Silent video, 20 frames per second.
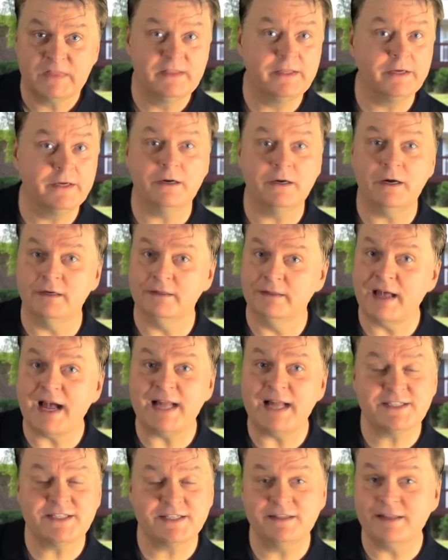There are
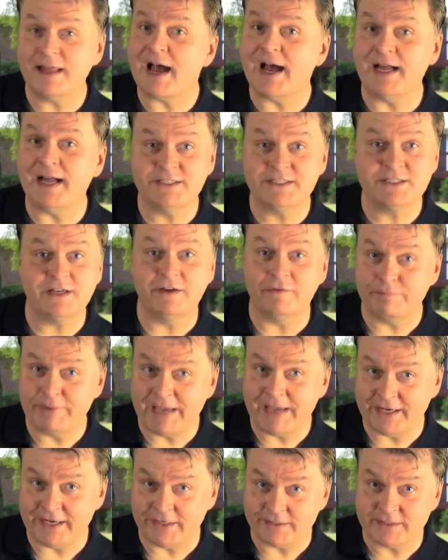lots and lots of
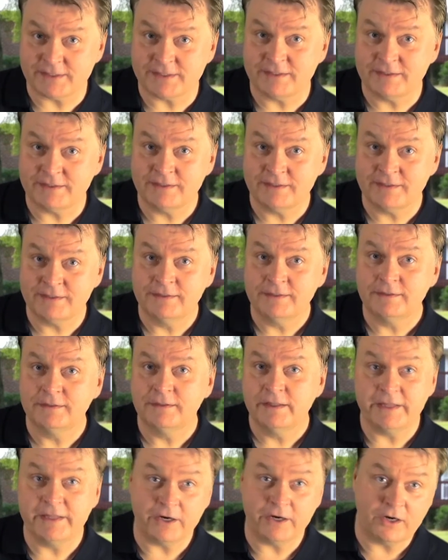panels.
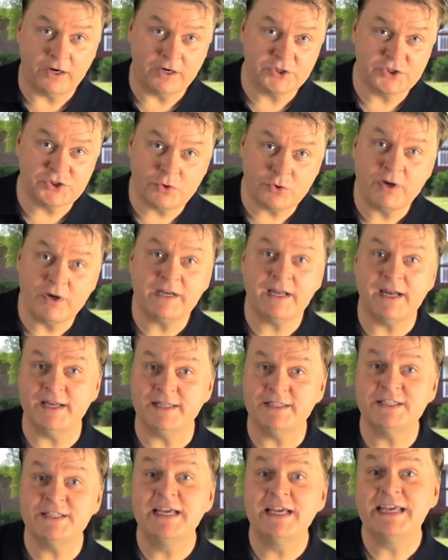There are
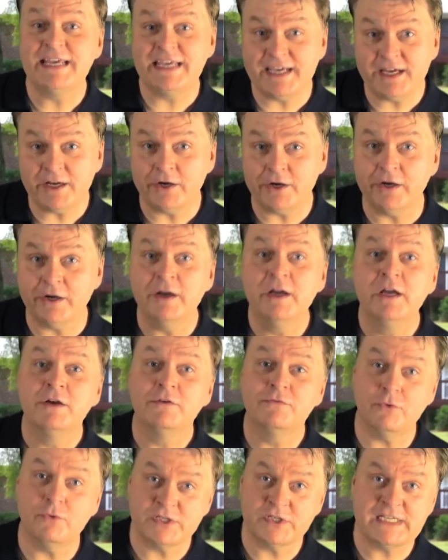shortcuts here
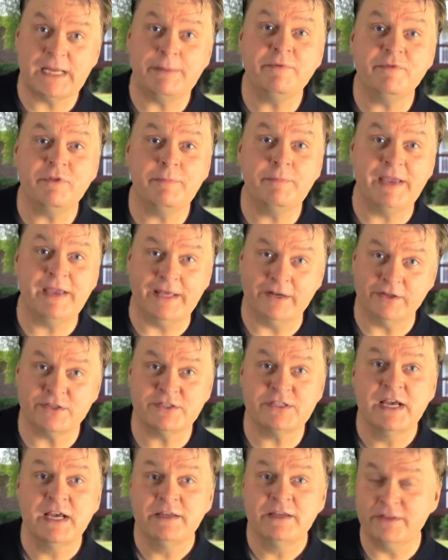for some of the
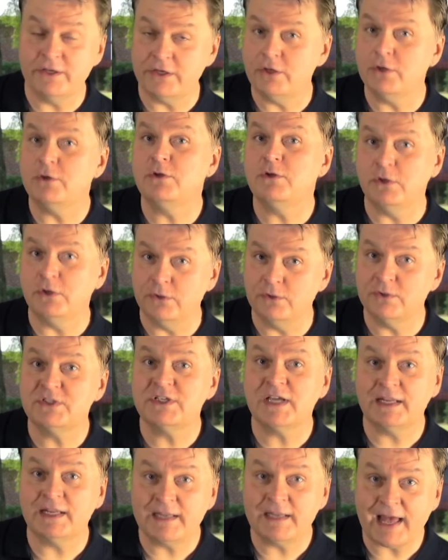panels that you
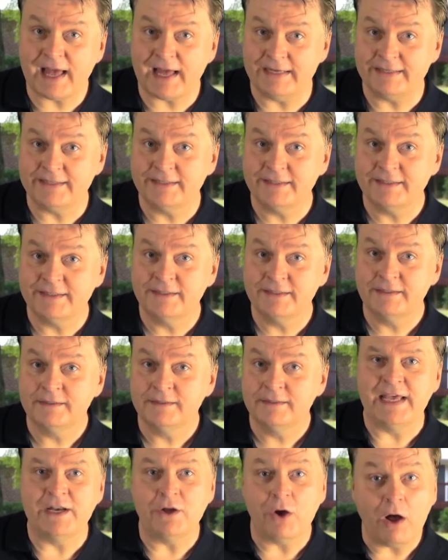use a lot.
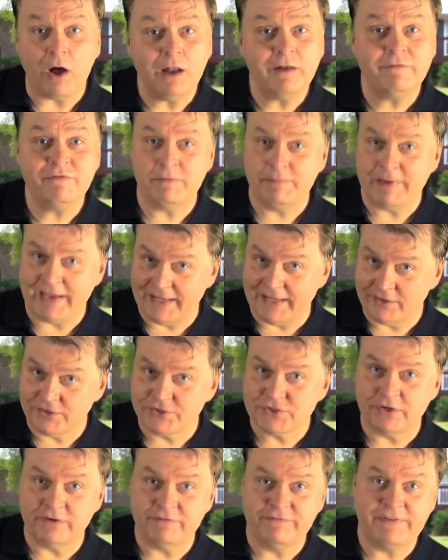And all of the panels are